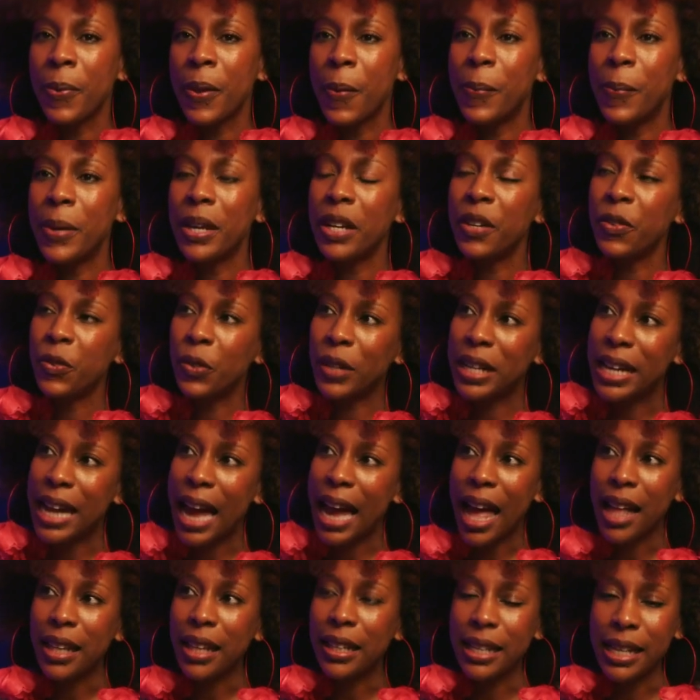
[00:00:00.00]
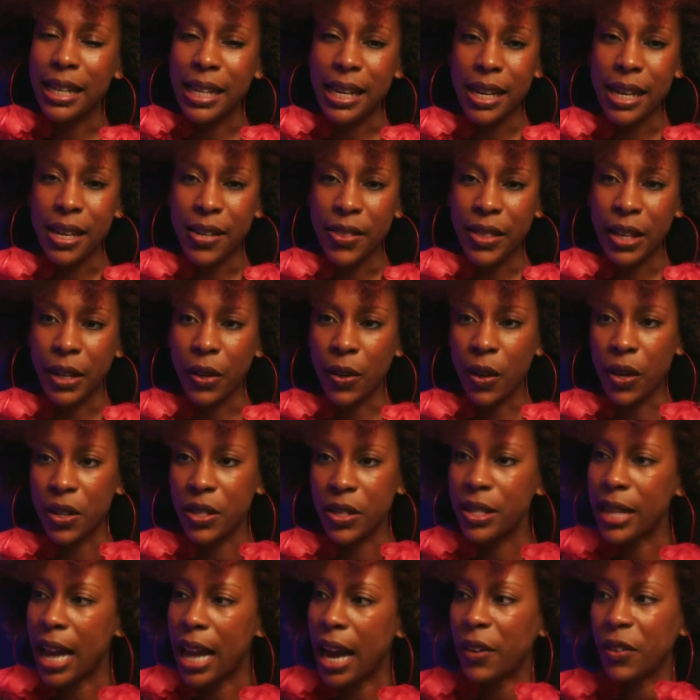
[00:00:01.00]
But in reality, there are
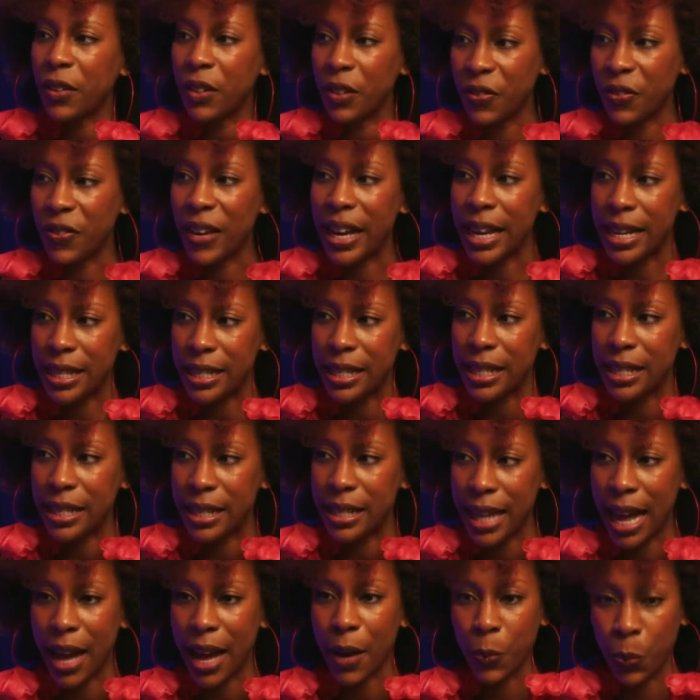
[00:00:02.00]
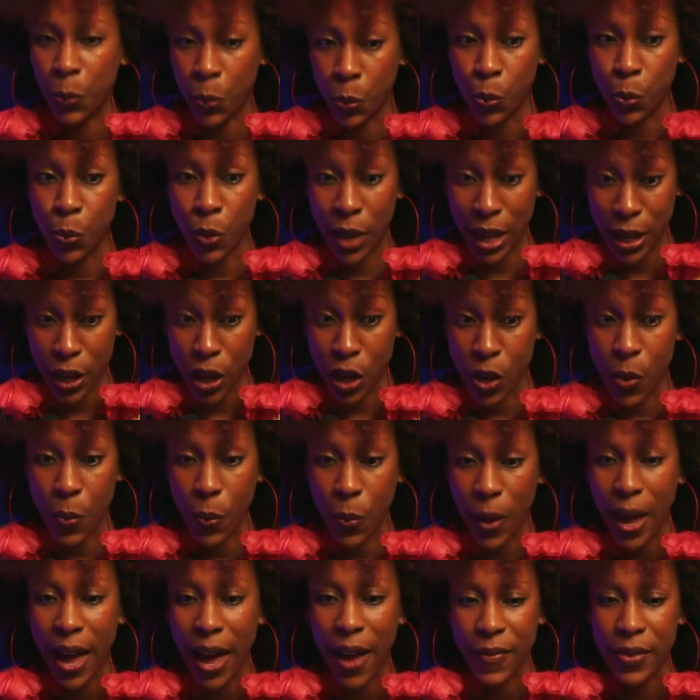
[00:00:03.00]
sacrifices that you
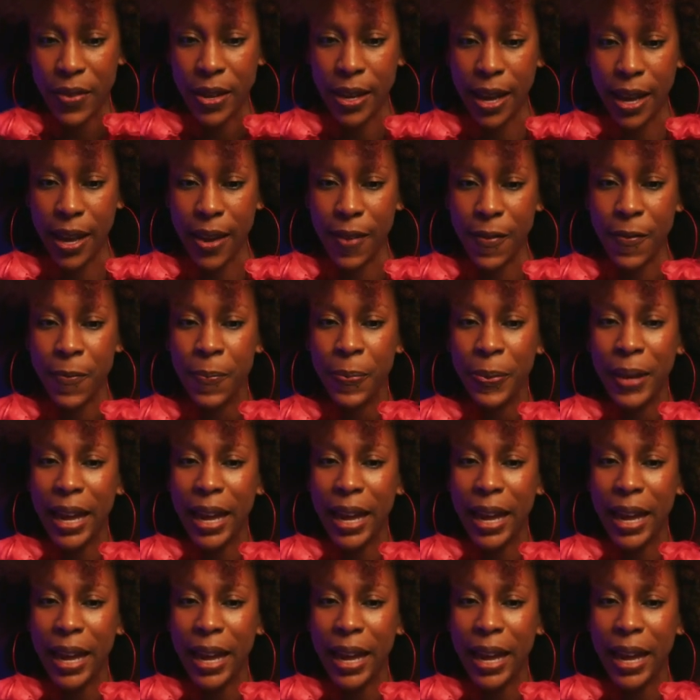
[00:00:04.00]
will have to give.